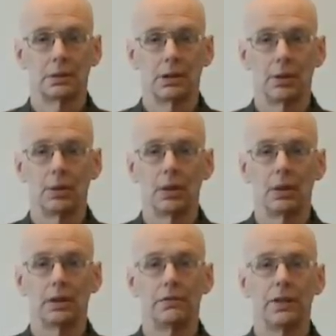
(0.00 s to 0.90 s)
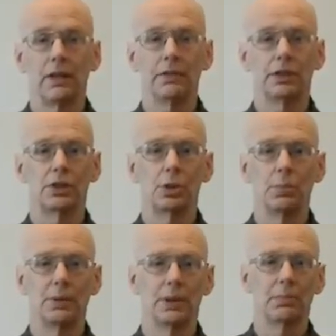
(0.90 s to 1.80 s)
You know, the favorite
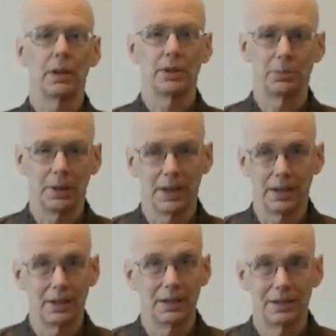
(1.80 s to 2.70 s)
soup that mother made.